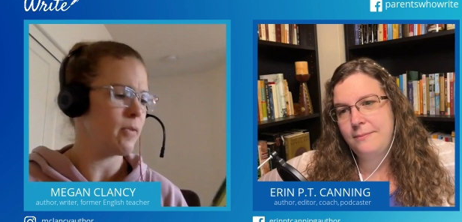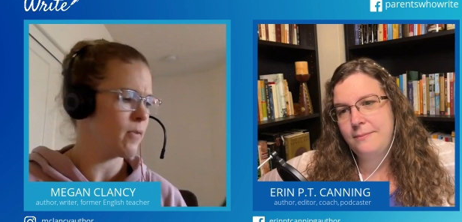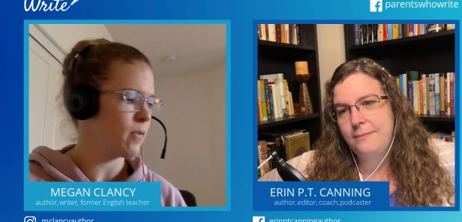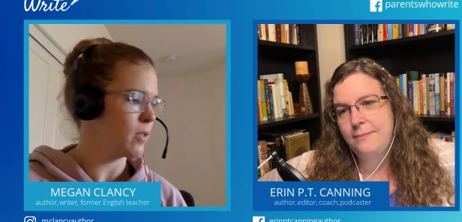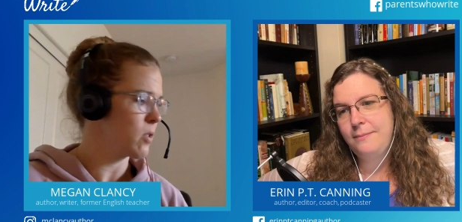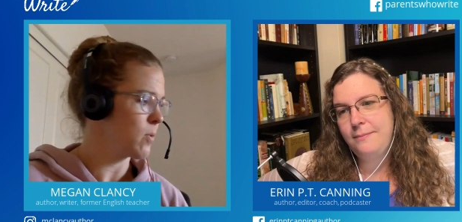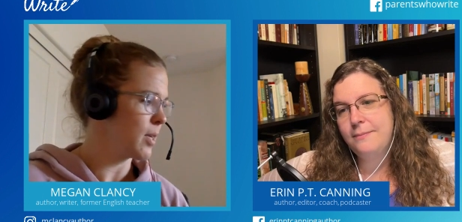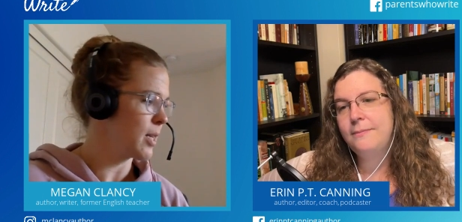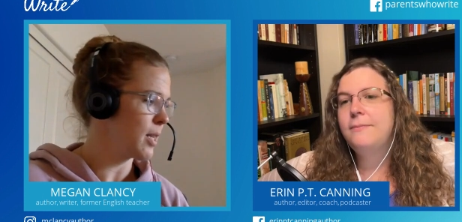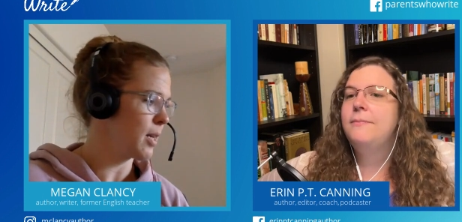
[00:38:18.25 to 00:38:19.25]
Speaker 1: is the
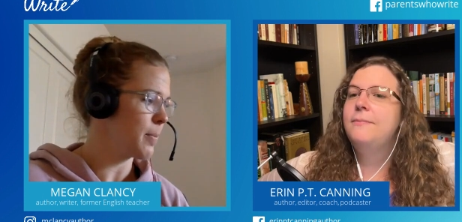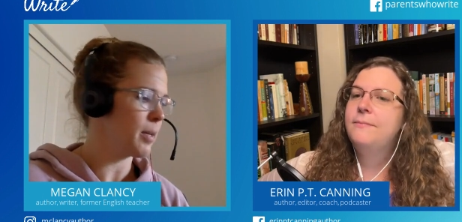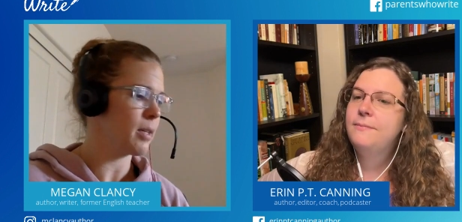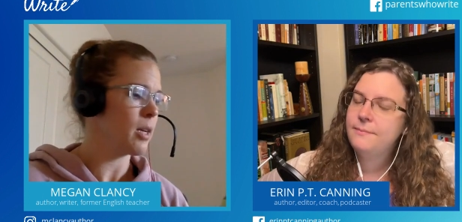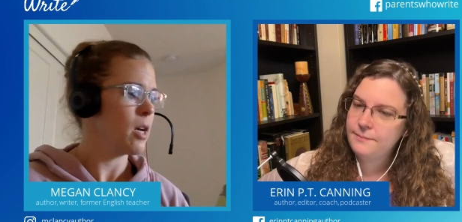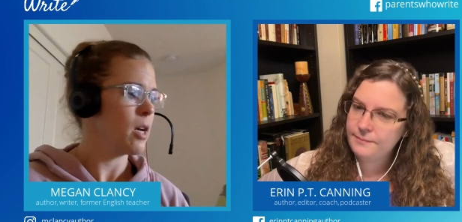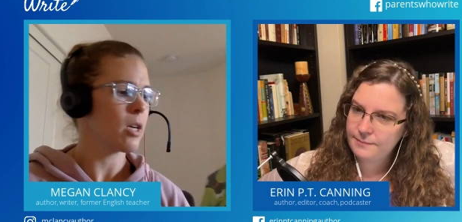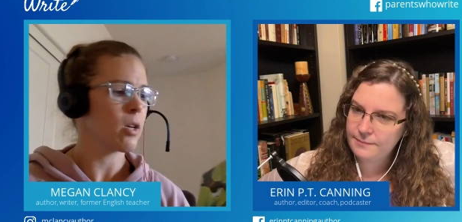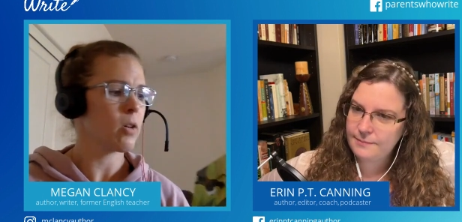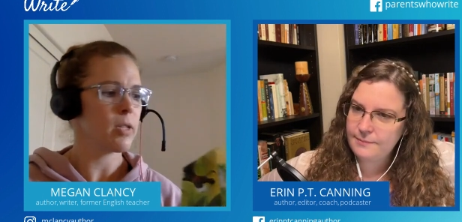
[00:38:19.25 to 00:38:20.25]
first one i think but
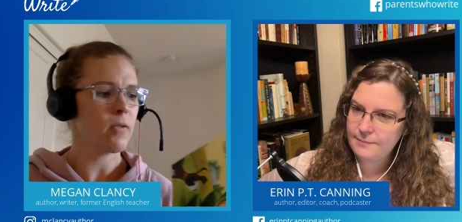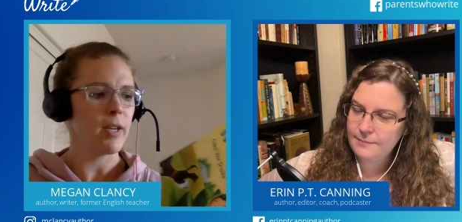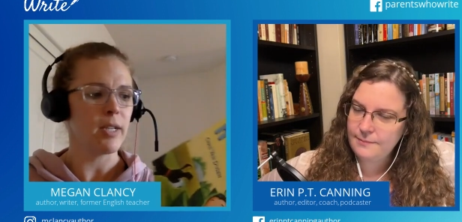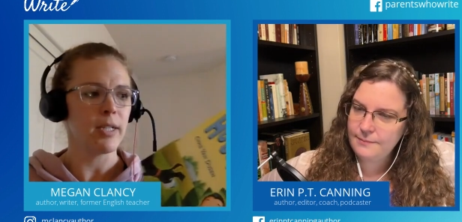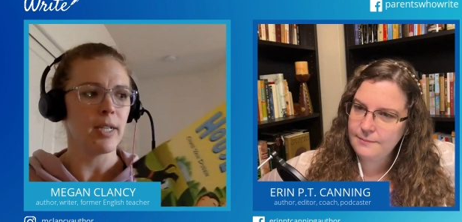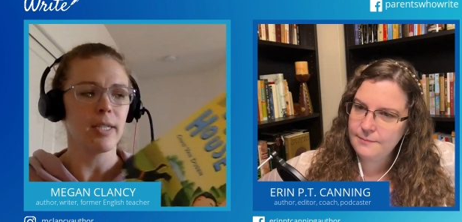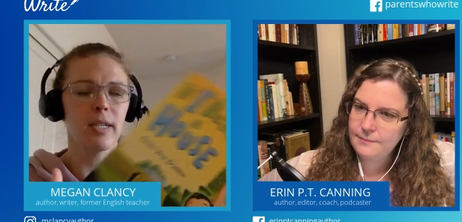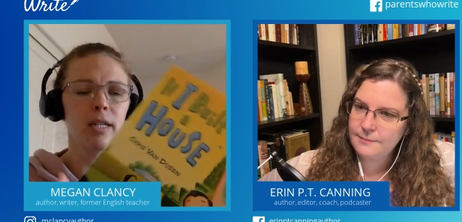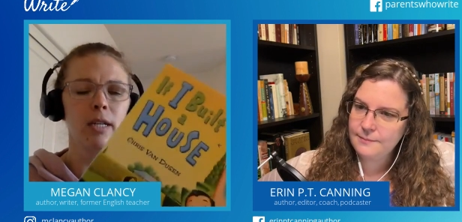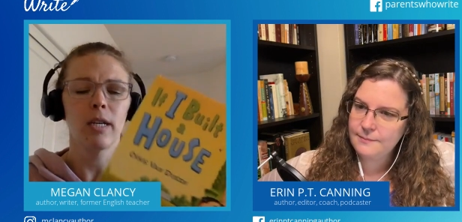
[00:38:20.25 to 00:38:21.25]
Chris Van
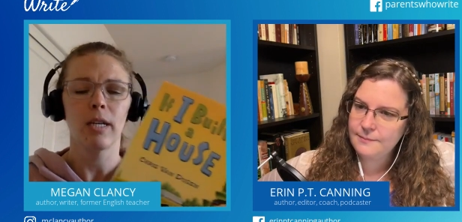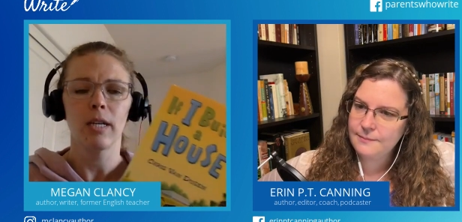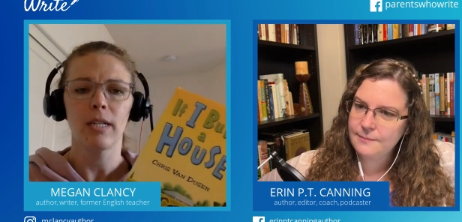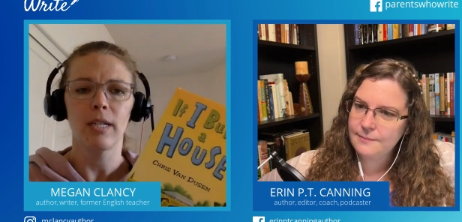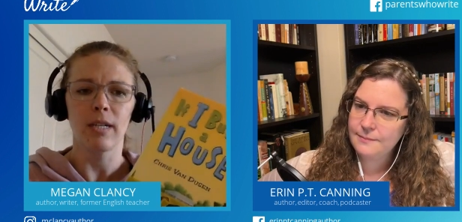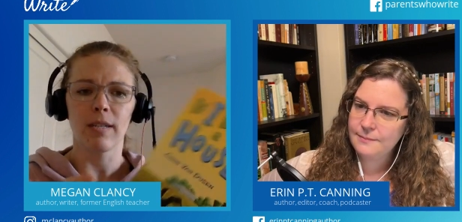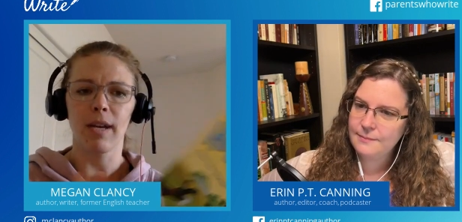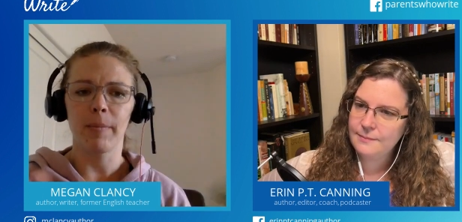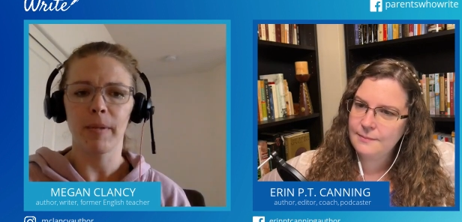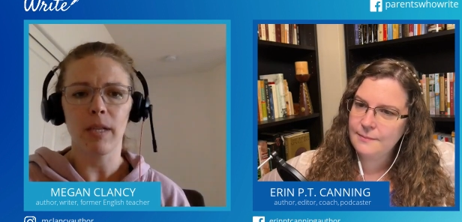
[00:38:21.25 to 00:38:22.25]
Dusen
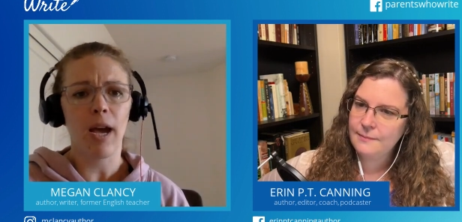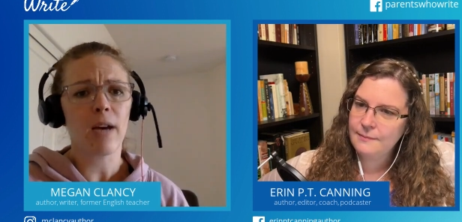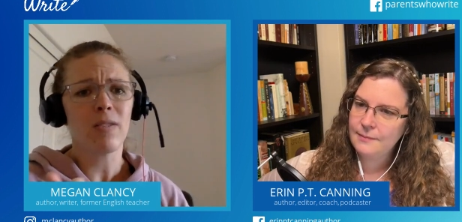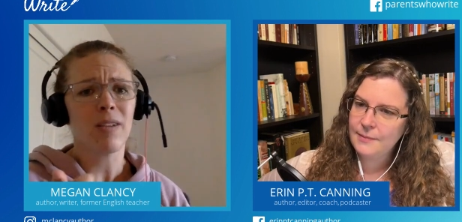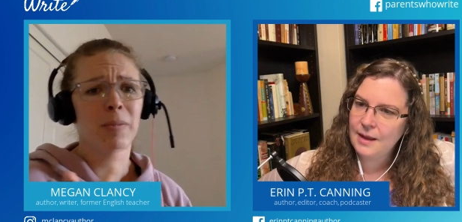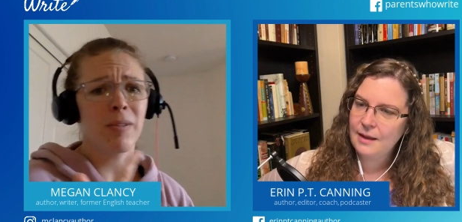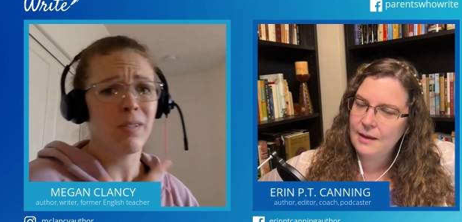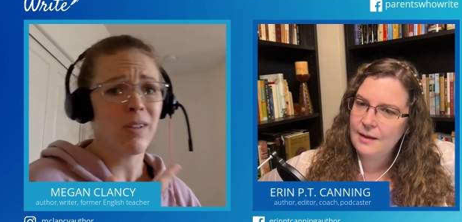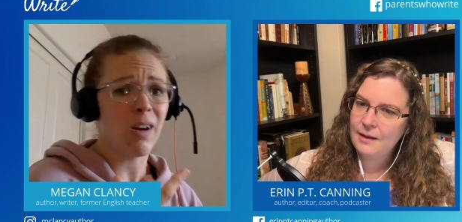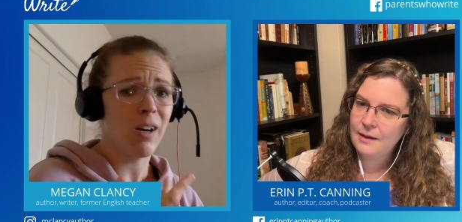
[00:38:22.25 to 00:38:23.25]
does I built a house, I
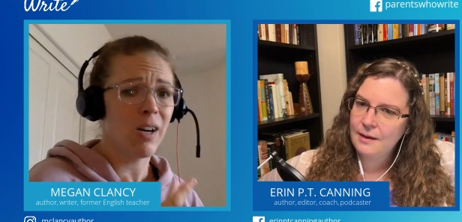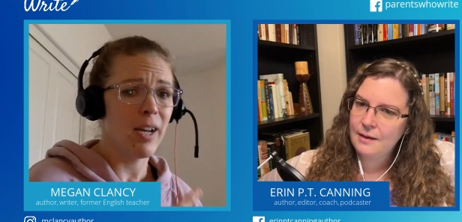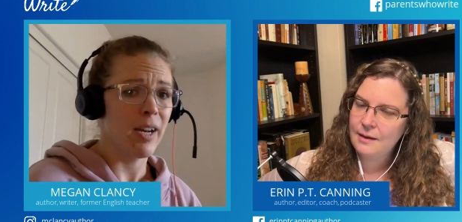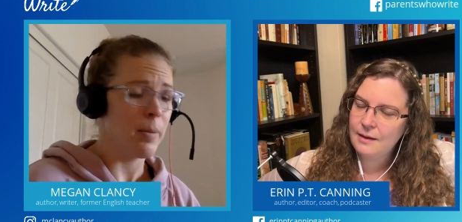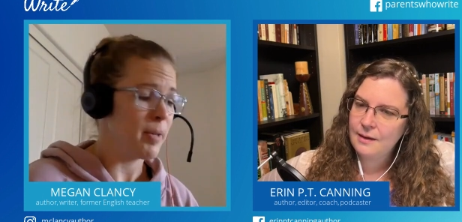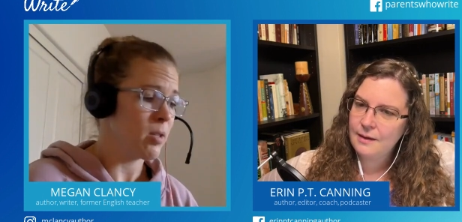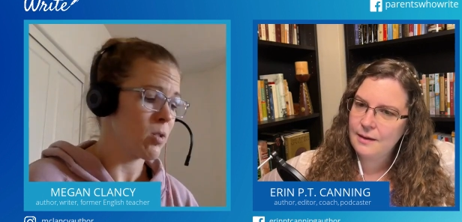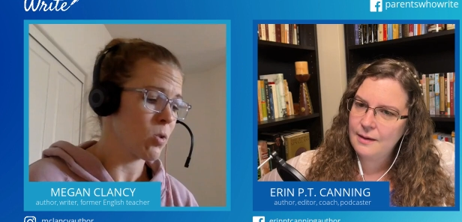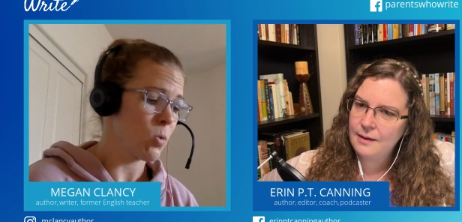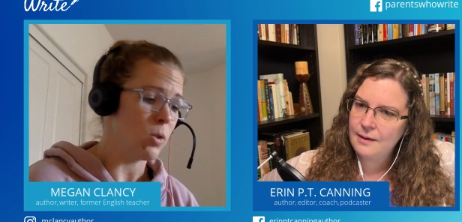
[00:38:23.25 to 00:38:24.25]
built a car, and I
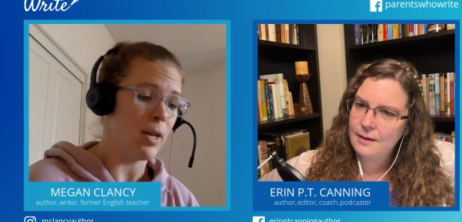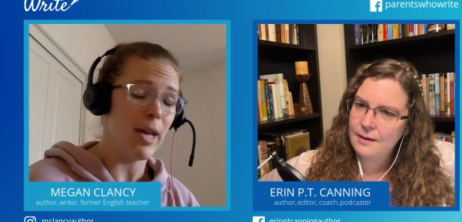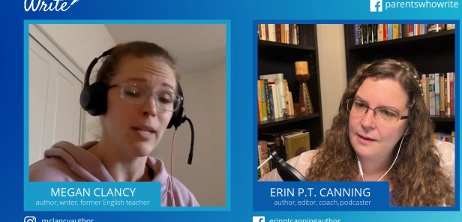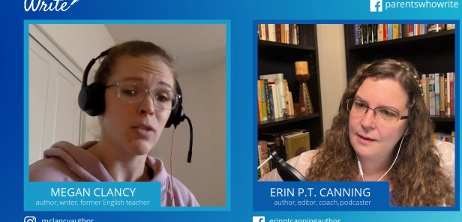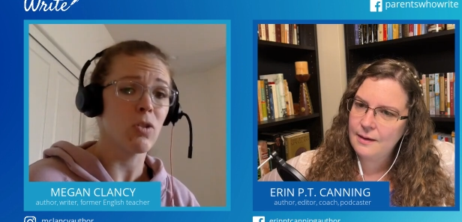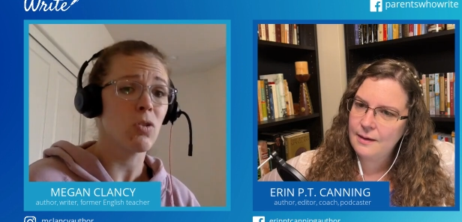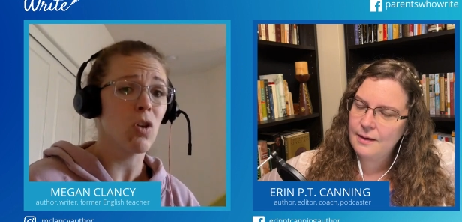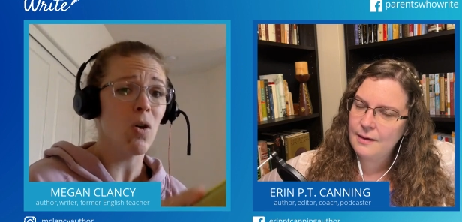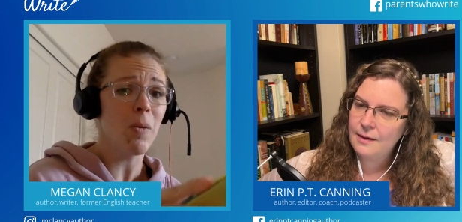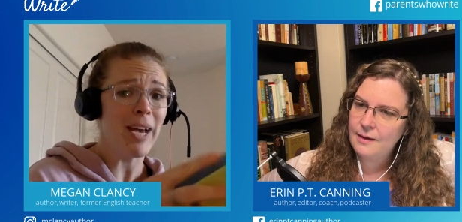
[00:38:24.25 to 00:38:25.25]
built a school. And it's
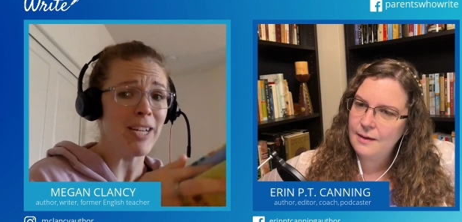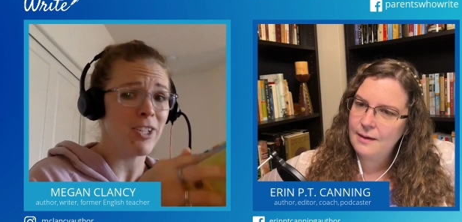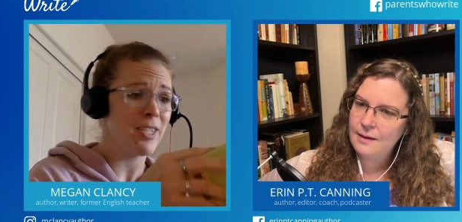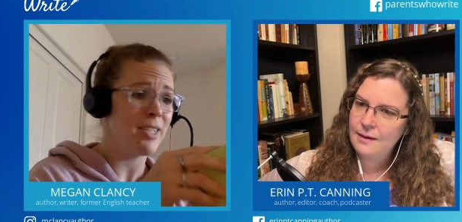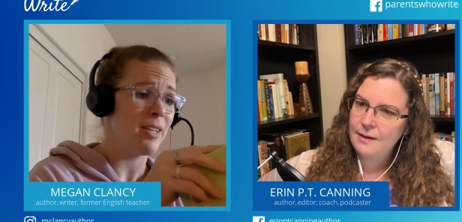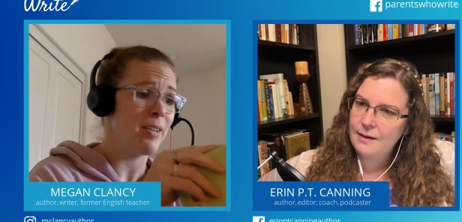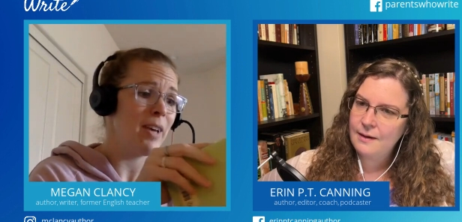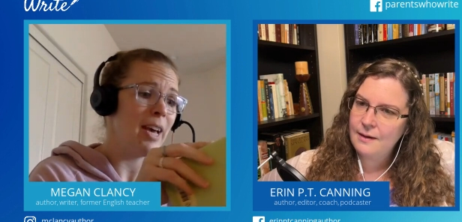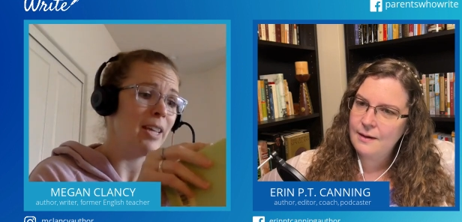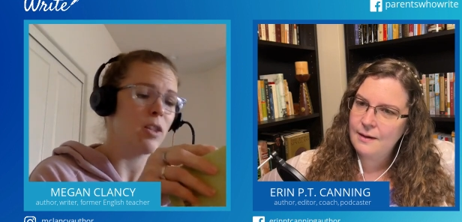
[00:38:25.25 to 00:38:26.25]
just so imaginative
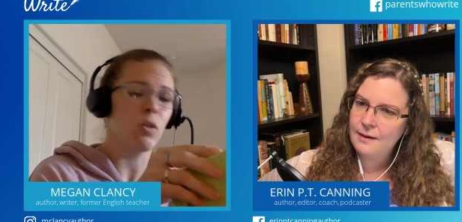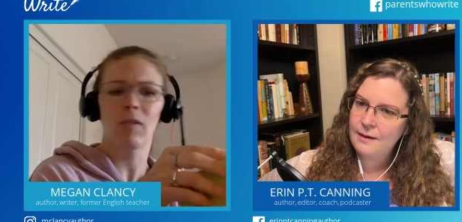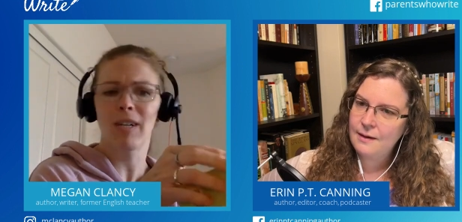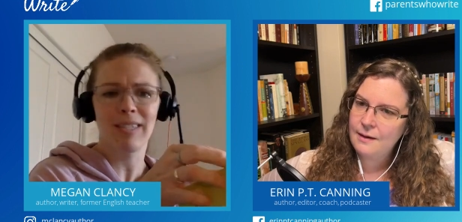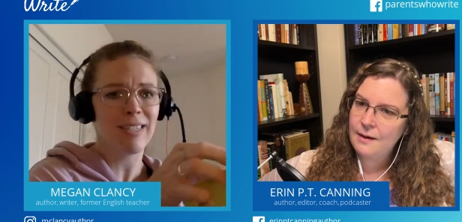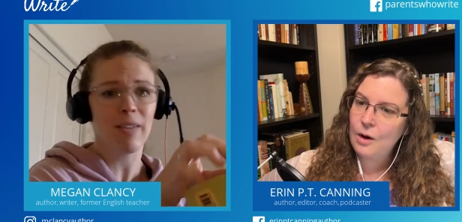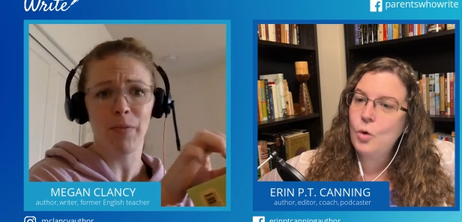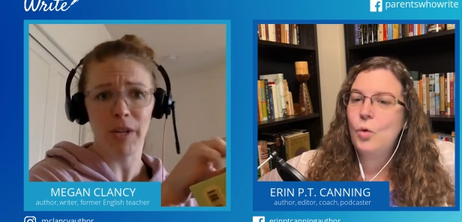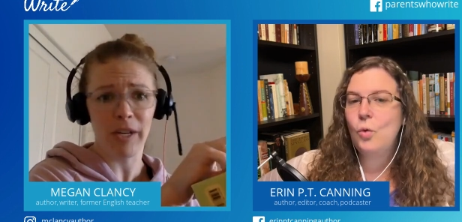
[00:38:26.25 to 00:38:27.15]
and the it's oh.